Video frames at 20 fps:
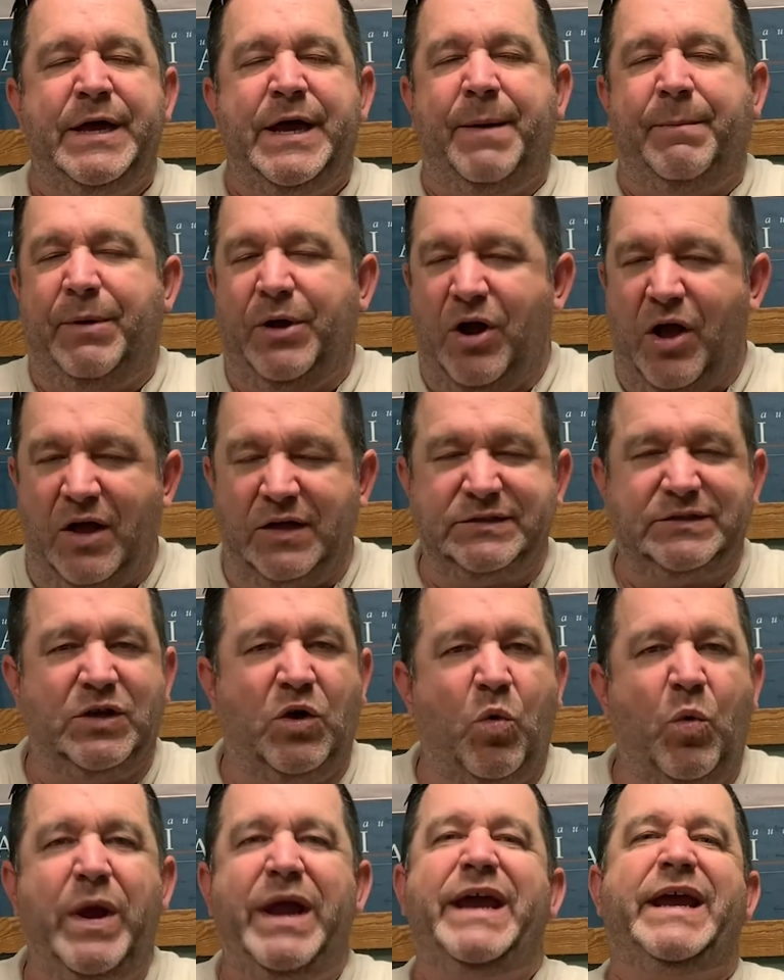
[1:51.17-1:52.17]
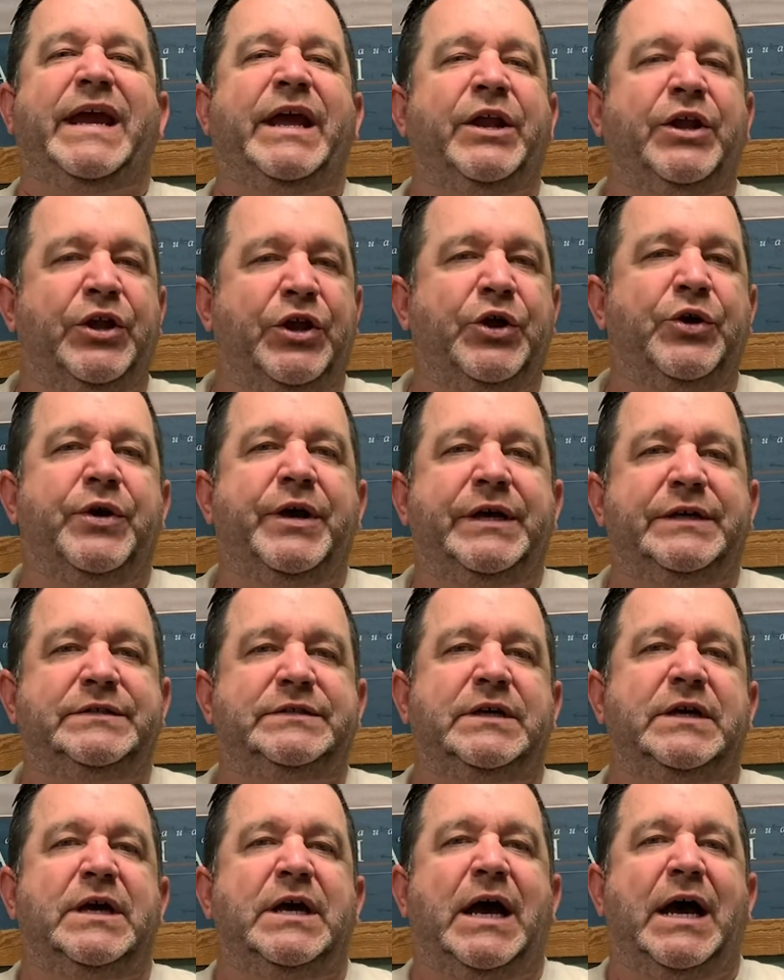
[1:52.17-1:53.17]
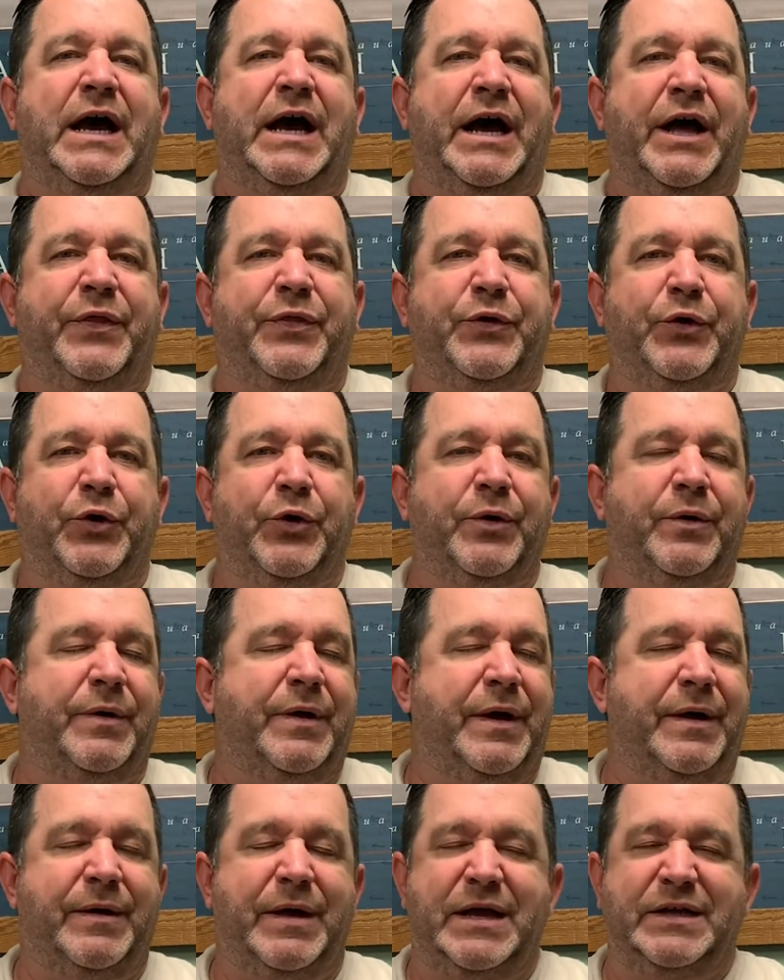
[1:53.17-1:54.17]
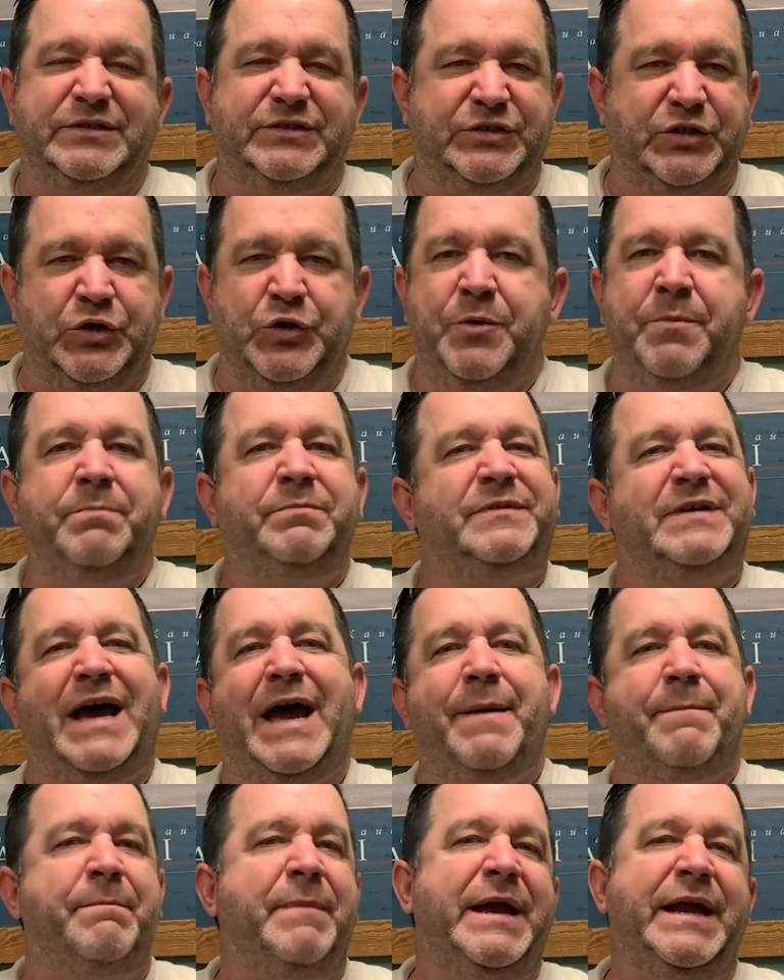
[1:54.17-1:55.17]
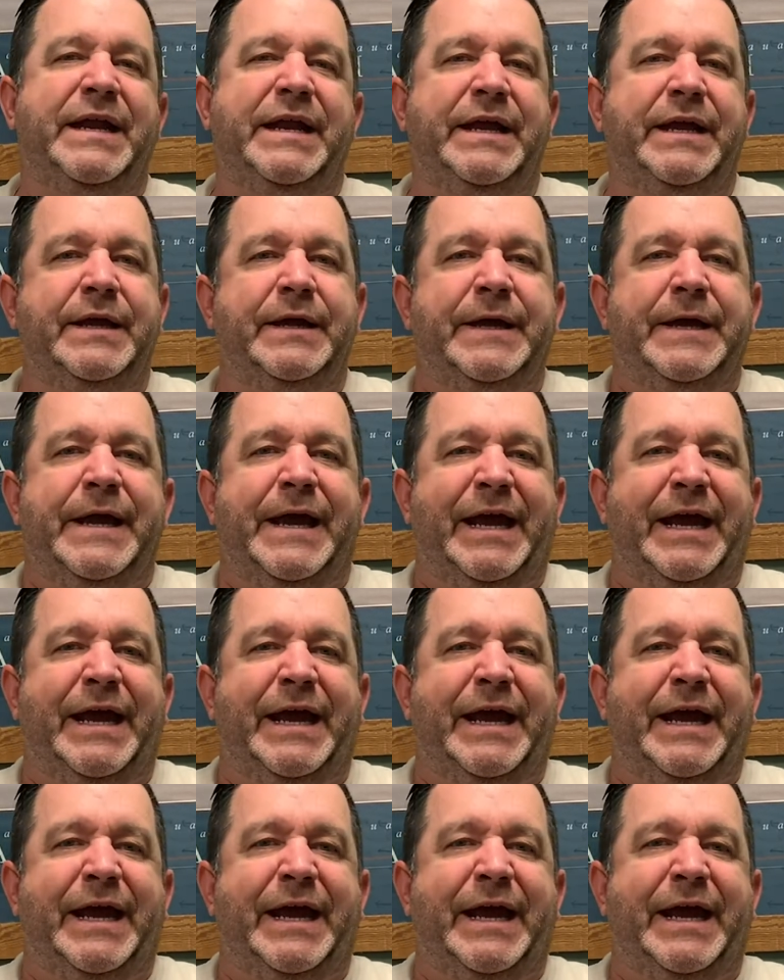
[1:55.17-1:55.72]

but also we can do it uh, through a, a, Zoom type meeting.